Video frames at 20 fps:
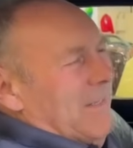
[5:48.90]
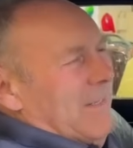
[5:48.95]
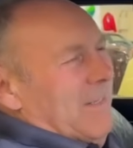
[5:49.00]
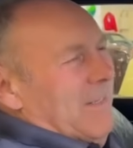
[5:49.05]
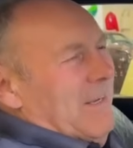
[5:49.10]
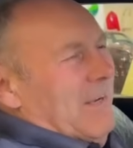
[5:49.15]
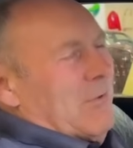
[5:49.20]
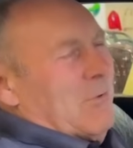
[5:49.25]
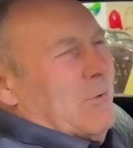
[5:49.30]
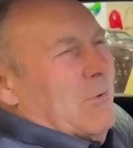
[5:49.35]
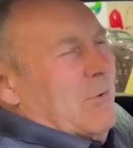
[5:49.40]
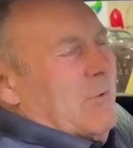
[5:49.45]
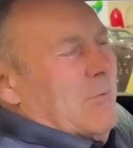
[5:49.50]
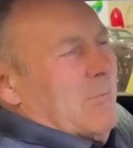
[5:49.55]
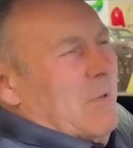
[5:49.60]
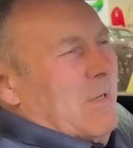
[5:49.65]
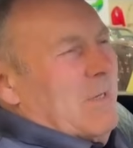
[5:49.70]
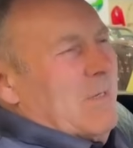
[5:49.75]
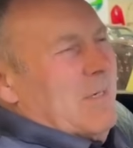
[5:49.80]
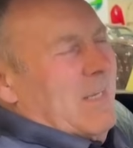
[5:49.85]
I thought
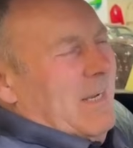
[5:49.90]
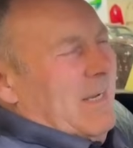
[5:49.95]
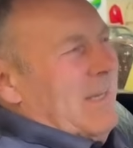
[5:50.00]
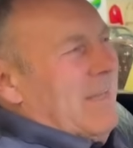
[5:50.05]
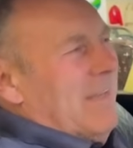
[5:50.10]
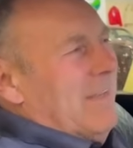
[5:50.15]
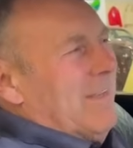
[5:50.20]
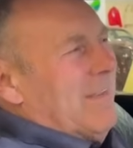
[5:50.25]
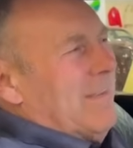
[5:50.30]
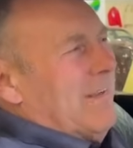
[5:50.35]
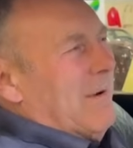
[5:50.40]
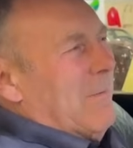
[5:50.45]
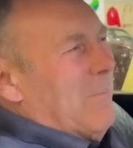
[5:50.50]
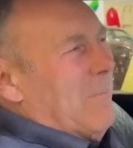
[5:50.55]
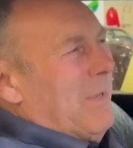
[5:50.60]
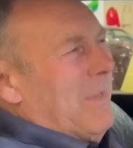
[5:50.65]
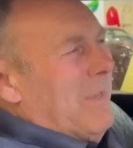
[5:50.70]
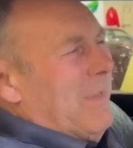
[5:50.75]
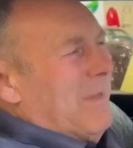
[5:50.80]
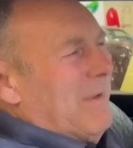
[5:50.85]
one day I'll
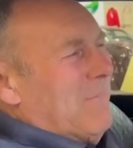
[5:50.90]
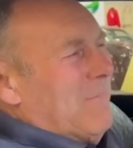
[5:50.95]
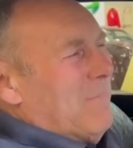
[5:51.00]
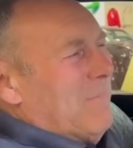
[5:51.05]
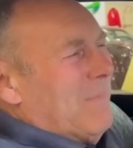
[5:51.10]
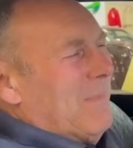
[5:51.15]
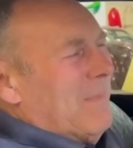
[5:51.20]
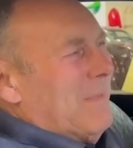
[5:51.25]
be in